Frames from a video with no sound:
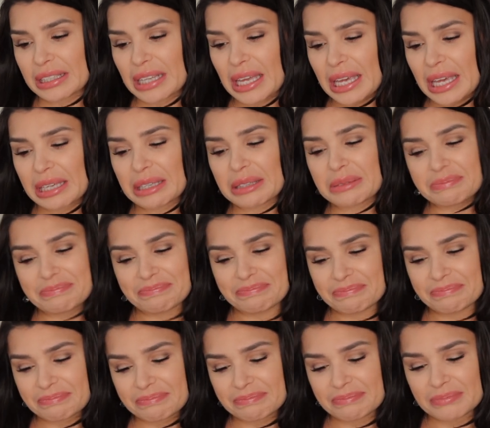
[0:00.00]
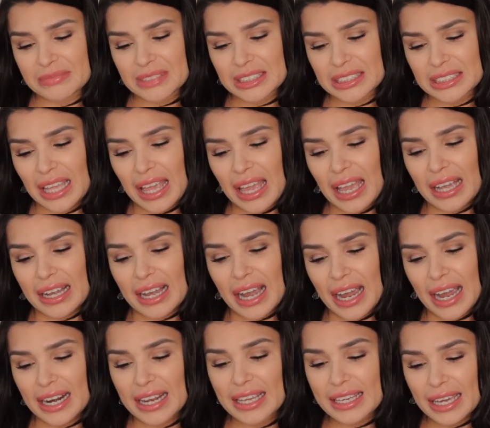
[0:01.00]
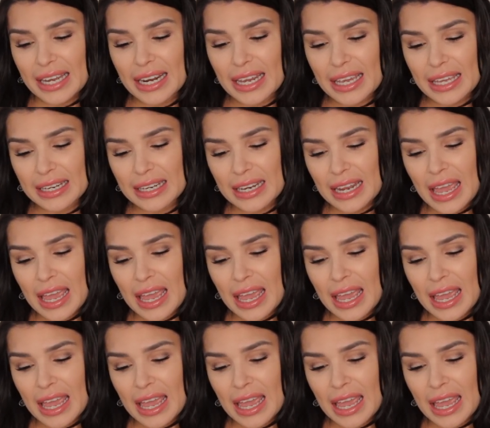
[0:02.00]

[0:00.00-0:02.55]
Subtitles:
Like, I kind of get it.